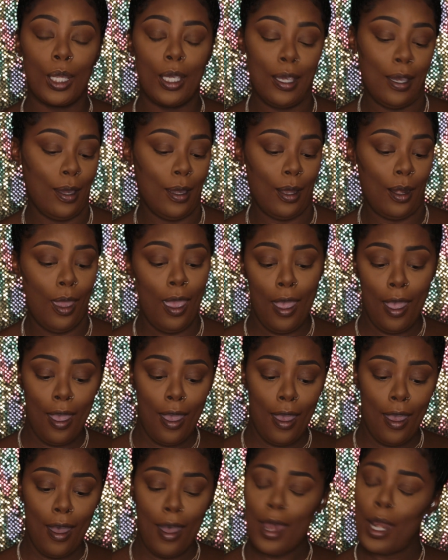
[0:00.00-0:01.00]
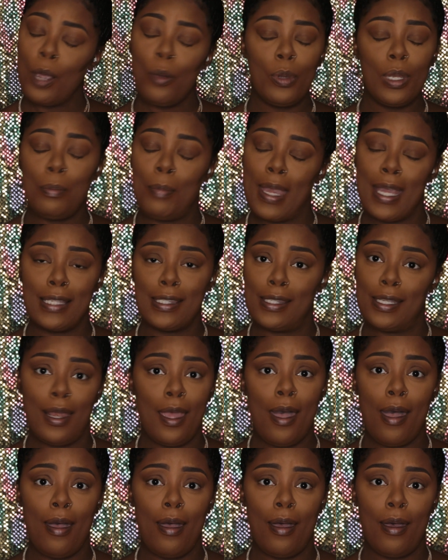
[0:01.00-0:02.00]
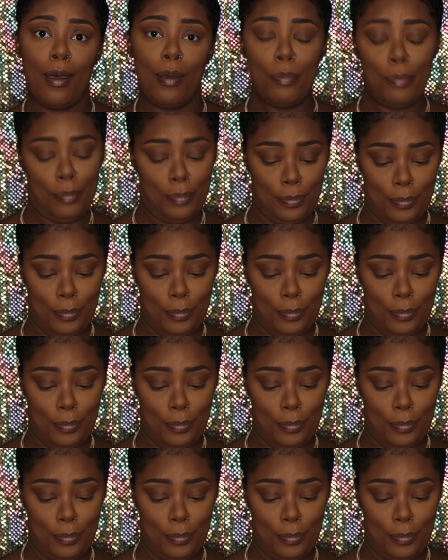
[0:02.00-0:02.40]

and I don't want to mess it up.